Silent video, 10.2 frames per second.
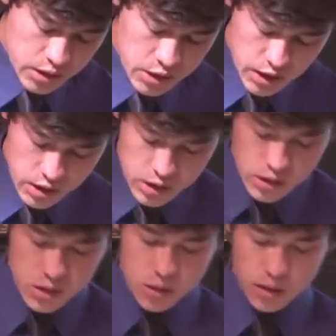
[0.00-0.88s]
it
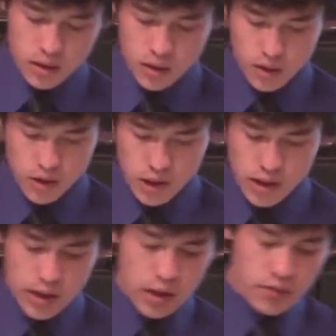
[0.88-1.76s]
senses
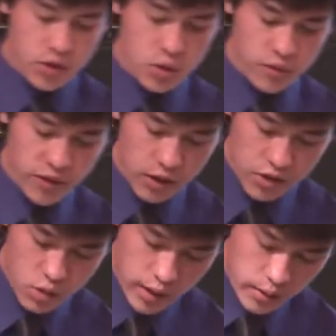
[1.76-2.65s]
individual
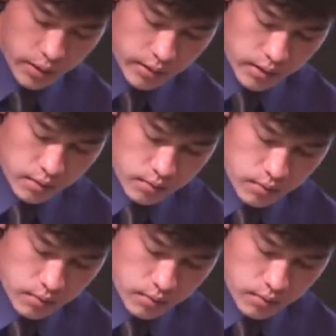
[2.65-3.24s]
fingers quite quickly.